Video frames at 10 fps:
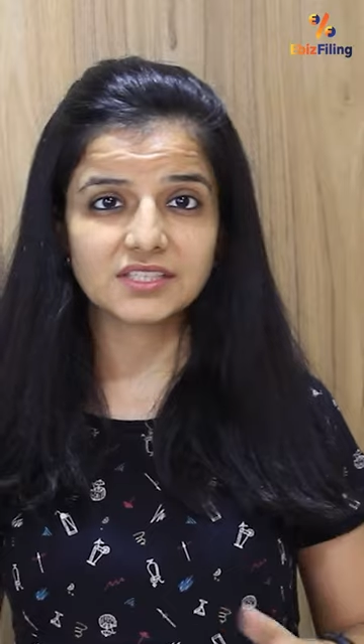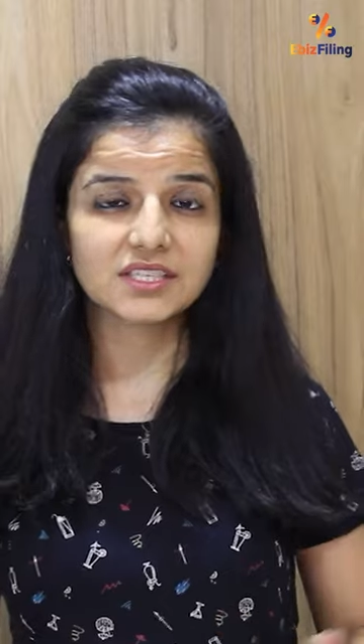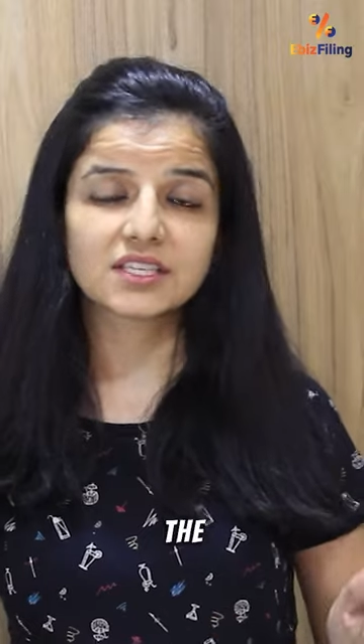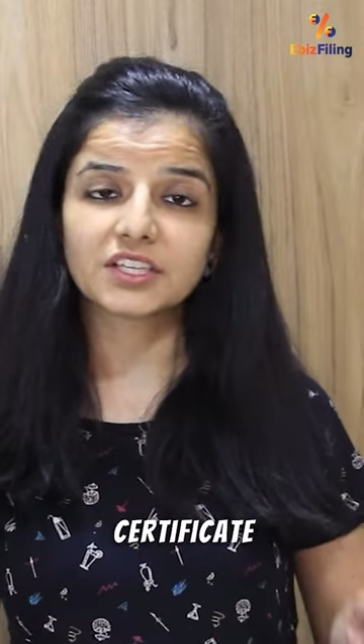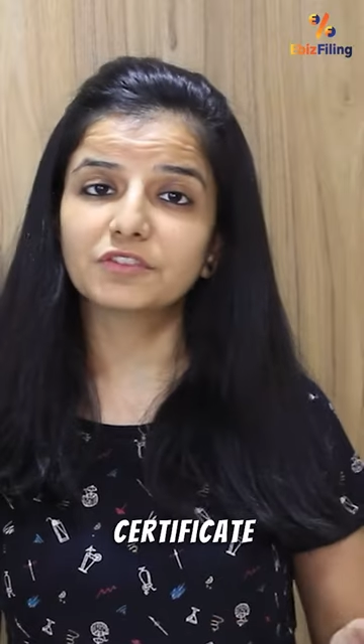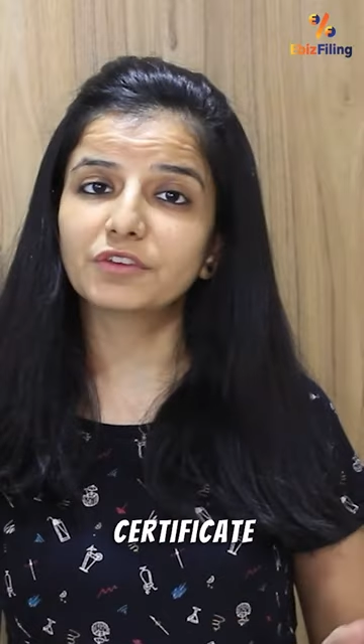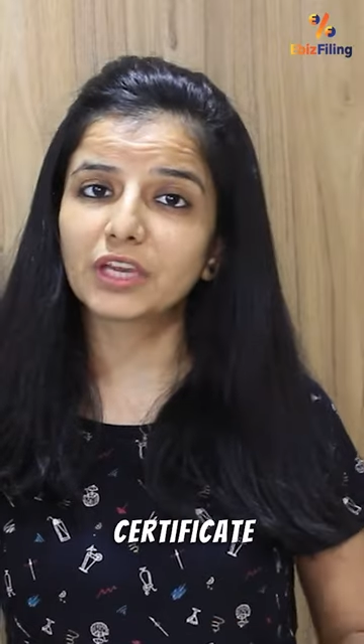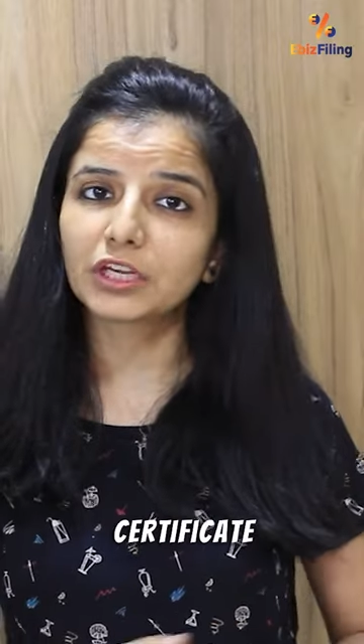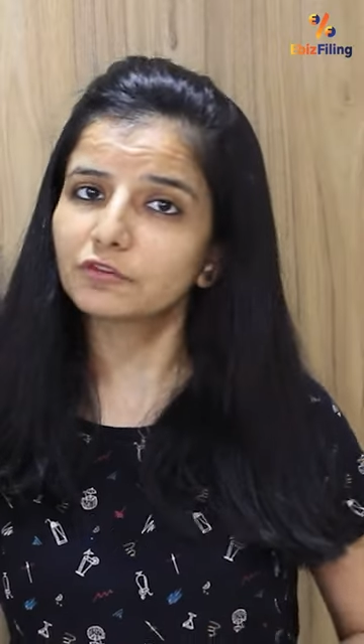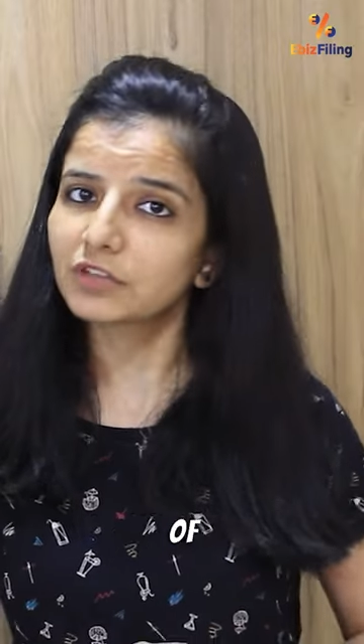is the
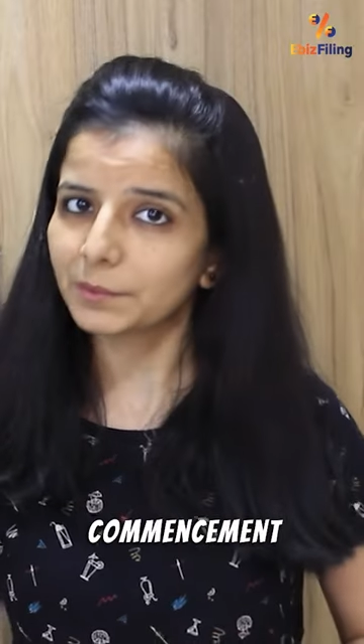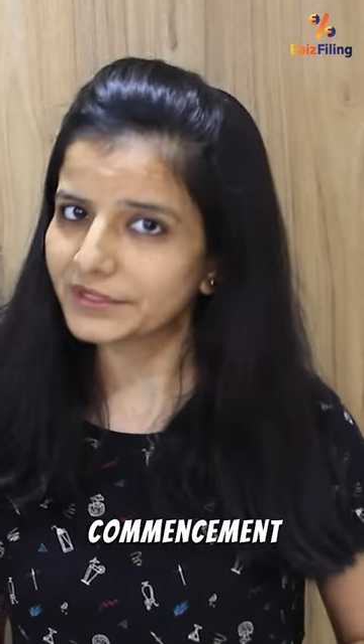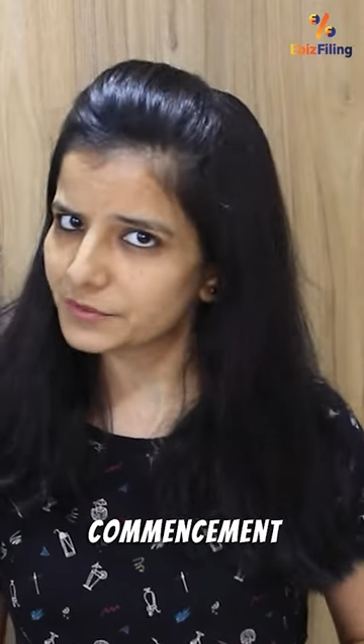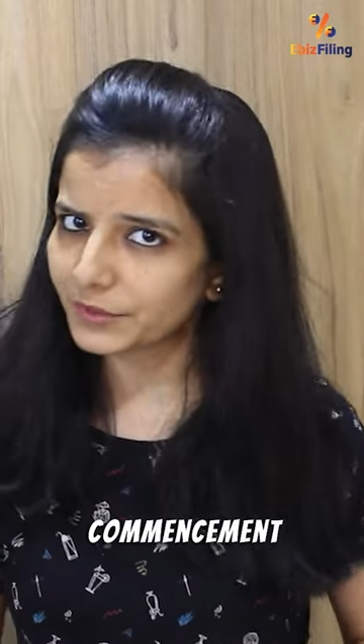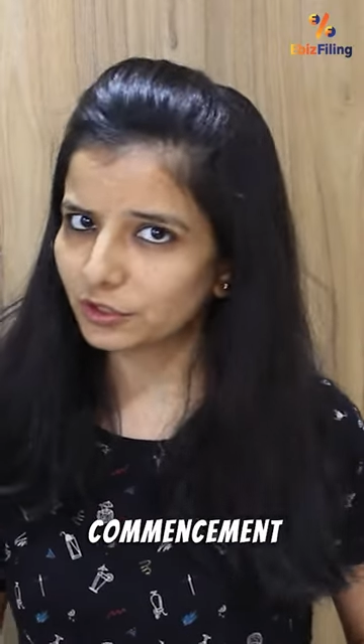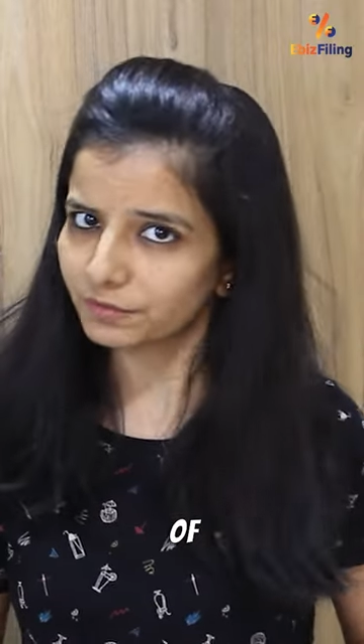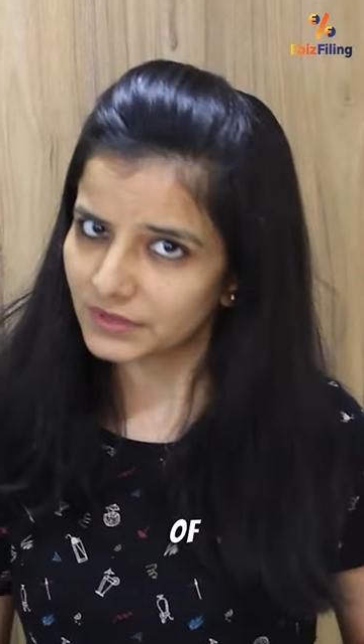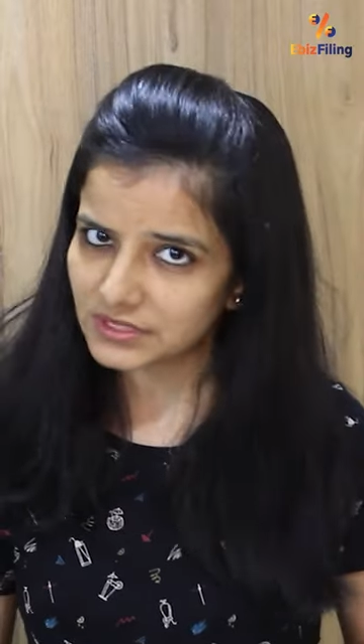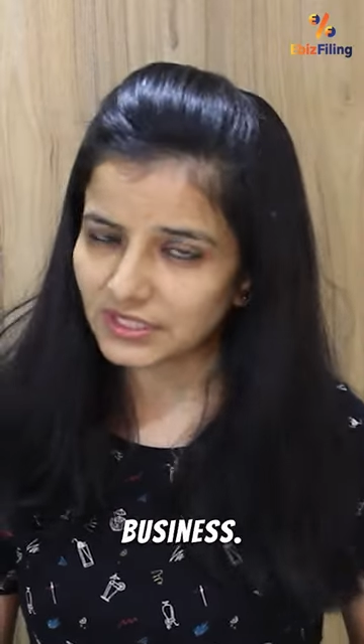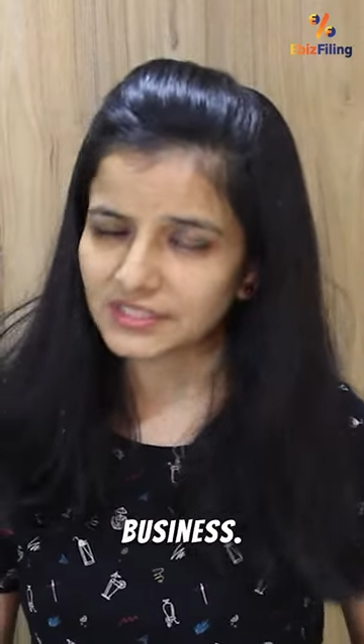Certificate of Commencement of
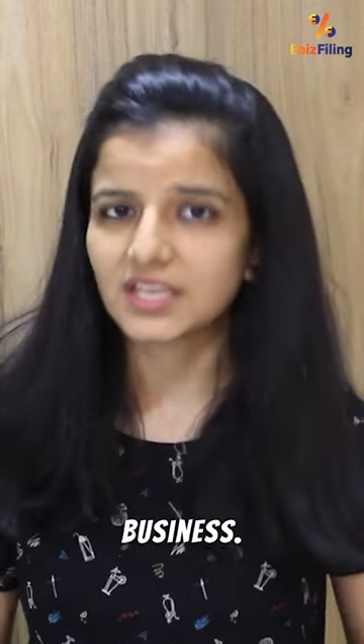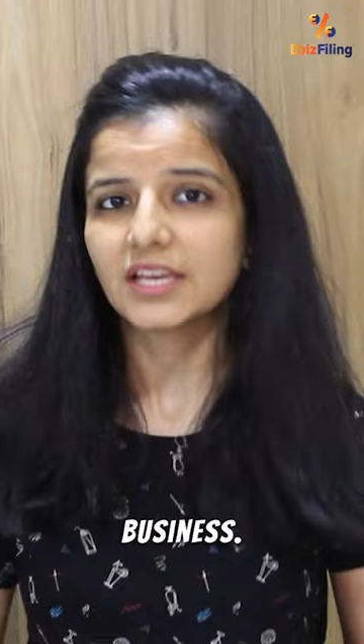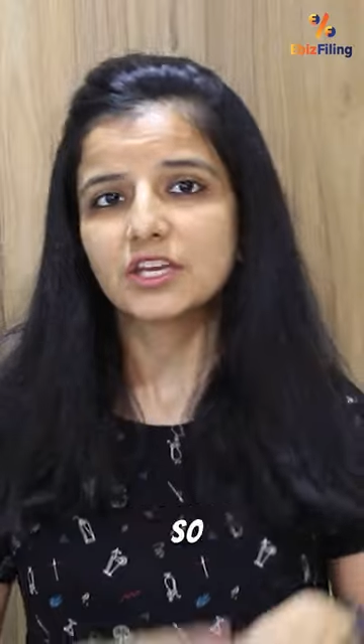Business.